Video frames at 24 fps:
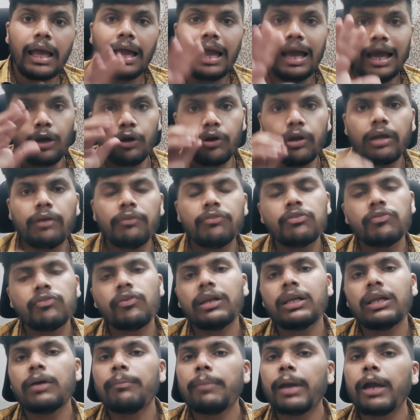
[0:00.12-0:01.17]
Hello devs,
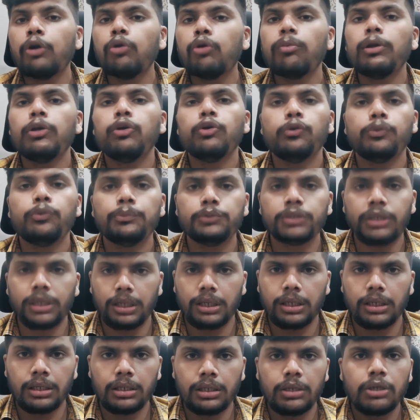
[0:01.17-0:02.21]
welcome back to my YouTube
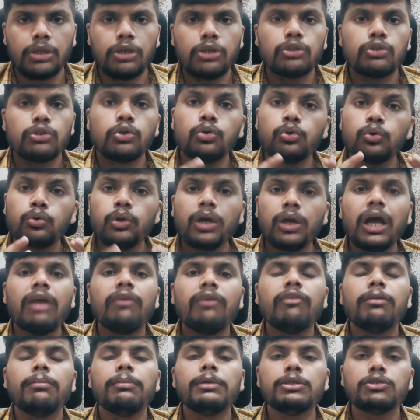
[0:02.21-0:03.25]
channel. So today I
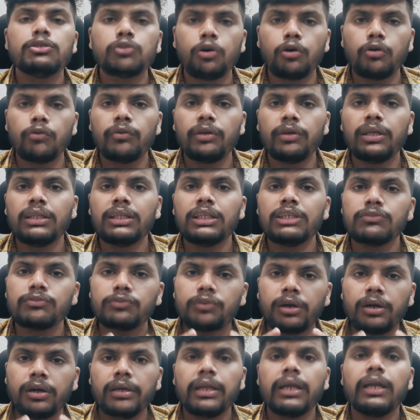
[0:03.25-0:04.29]
will be solving this
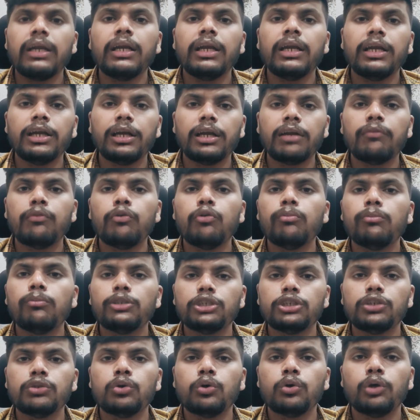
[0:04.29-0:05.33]
front-end interview
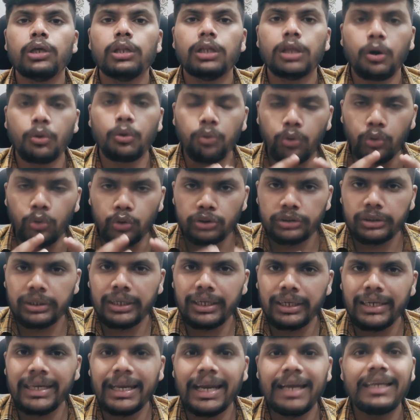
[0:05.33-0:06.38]
machine coding round
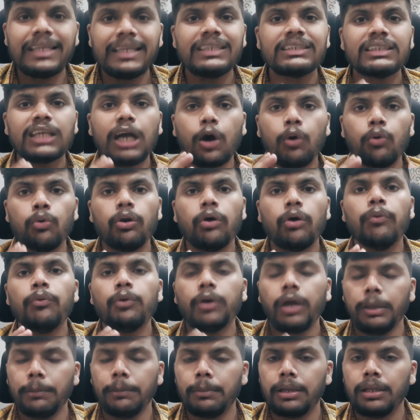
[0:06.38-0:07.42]
question, that is countdown
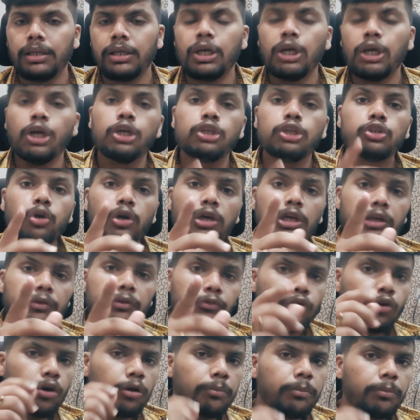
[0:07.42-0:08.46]
timer. So if
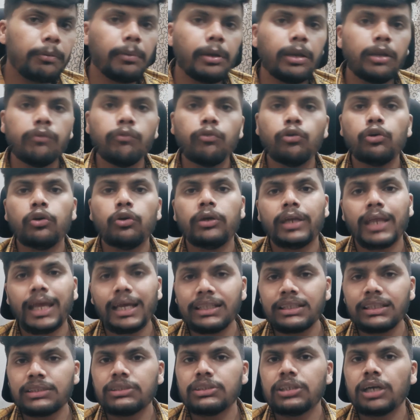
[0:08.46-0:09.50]
you are preparing for your
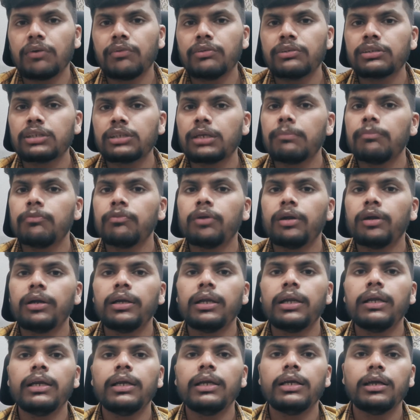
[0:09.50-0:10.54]
next JavaScript
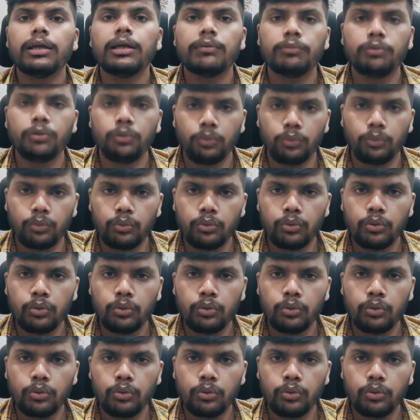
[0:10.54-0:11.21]
front-end interview,